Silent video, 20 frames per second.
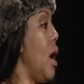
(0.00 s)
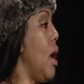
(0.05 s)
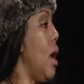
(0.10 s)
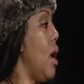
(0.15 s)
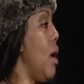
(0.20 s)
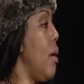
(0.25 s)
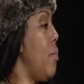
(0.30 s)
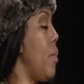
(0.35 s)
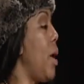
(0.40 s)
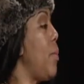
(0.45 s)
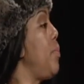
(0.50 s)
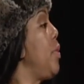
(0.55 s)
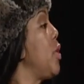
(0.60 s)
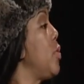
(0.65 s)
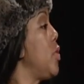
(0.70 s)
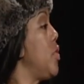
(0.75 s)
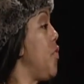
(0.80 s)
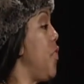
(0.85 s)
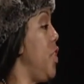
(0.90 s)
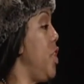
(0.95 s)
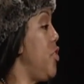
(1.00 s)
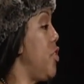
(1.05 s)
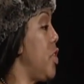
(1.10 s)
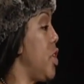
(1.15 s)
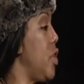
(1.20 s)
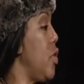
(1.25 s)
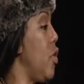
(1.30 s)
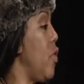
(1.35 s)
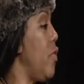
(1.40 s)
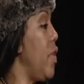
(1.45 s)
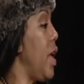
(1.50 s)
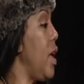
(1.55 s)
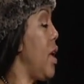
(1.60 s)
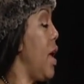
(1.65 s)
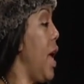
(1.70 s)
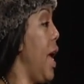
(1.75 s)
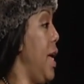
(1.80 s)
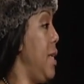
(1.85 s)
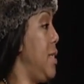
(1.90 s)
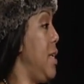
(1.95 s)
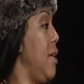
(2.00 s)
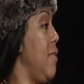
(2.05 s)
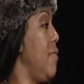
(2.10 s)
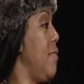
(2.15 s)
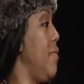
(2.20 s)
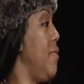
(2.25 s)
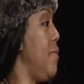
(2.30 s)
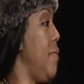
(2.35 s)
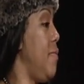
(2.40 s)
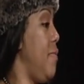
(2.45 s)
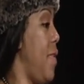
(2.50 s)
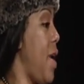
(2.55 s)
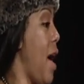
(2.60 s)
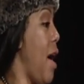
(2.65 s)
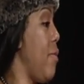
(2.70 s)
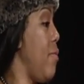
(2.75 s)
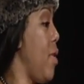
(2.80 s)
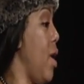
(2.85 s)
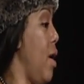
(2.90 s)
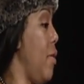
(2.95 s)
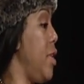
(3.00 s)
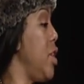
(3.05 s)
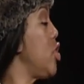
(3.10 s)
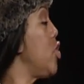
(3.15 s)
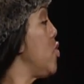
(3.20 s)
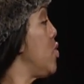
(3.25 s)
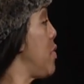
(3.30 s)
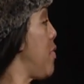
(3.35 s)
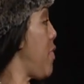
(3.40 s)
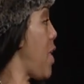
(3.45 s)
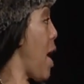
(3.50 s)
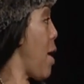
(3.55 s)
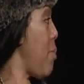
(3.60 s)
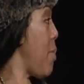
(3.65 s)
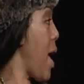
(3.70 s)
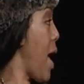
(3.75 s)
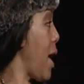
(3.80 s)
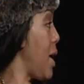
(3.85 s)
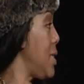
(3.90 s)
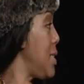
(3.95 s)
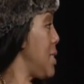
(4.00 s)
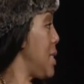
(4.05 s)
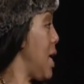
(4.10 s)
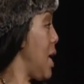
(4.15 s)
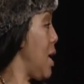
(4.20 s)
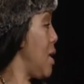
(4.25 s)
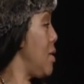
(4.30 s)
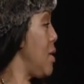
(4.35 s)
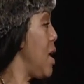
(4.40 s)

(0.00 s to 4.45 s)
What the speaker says: My book was featured in over 18 issues of Vibe magazine.